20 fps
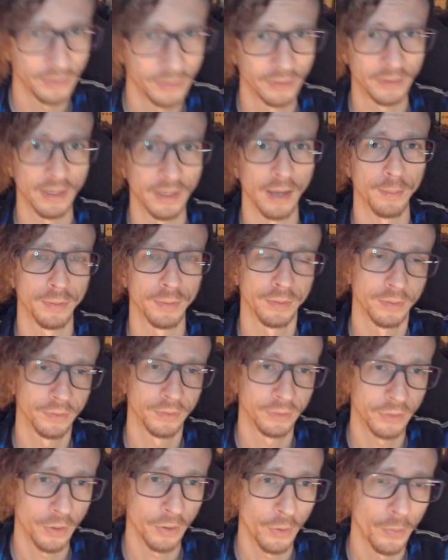step.
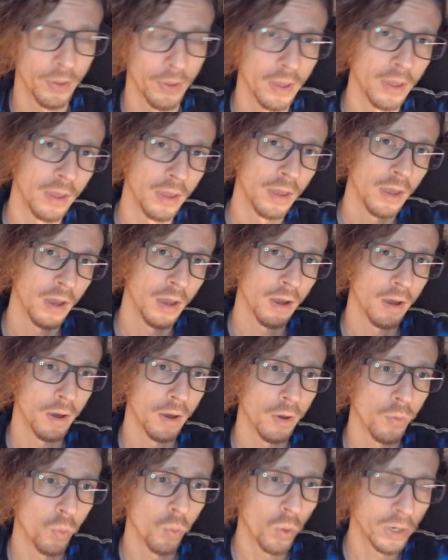So
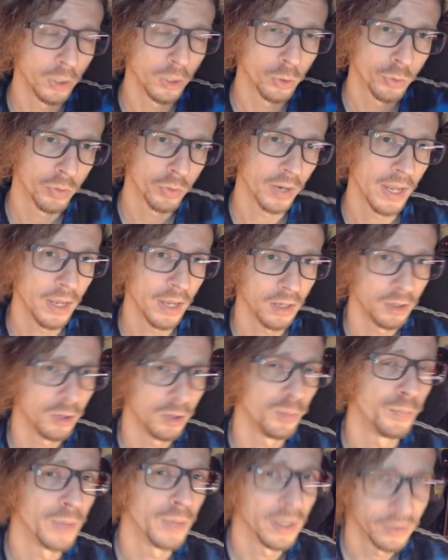uh, when you create a new
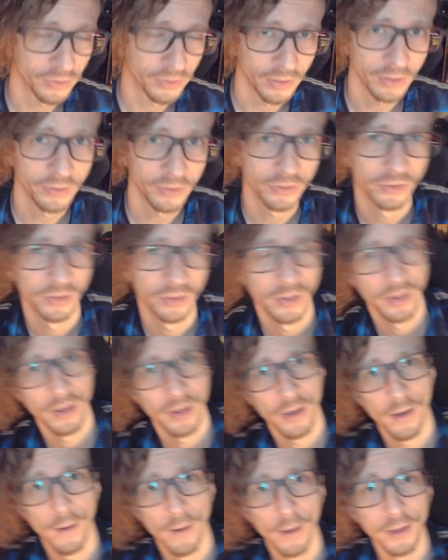business,
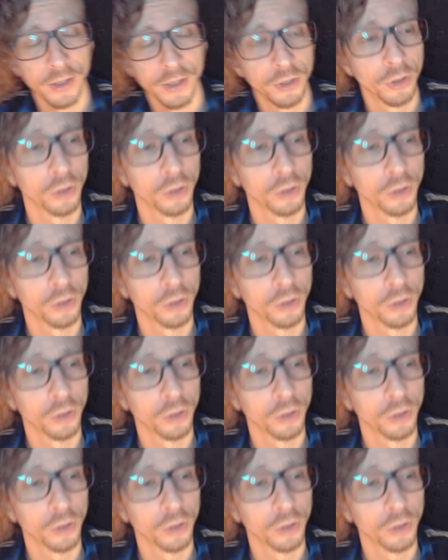uh, you're